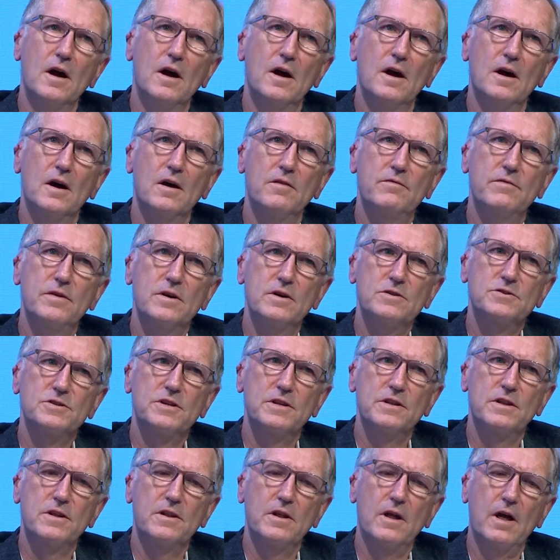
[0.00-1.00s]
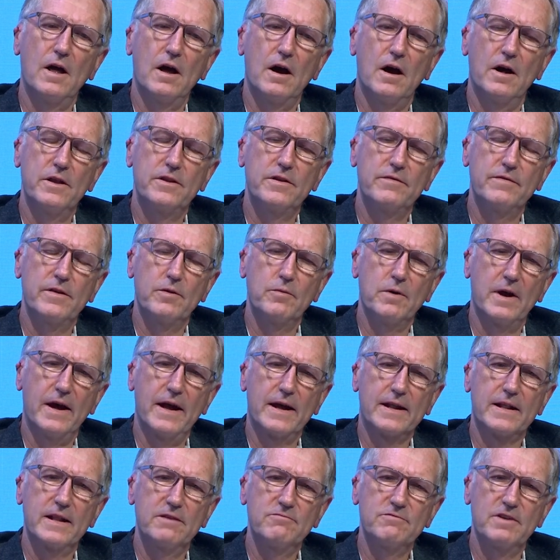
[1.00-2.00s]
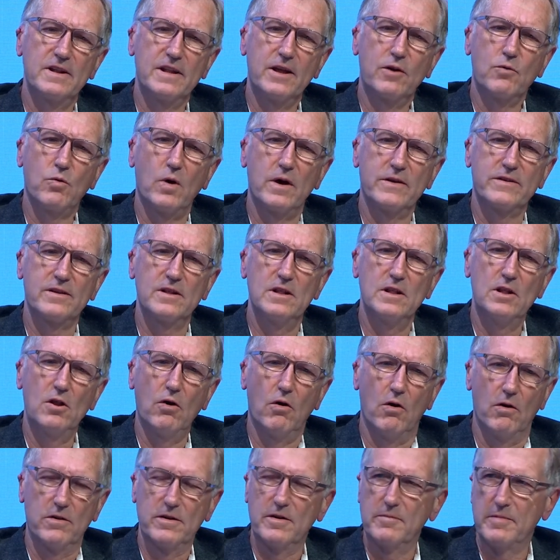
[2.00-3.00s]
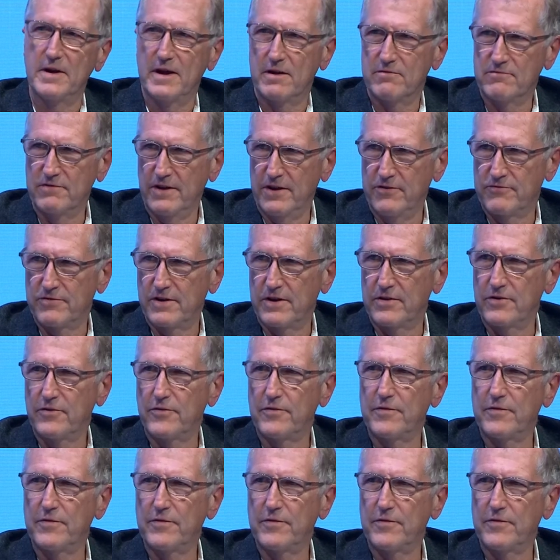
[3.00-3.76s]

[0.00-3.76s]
uh, Virgin and ITV were haggling really quite a lot about retrans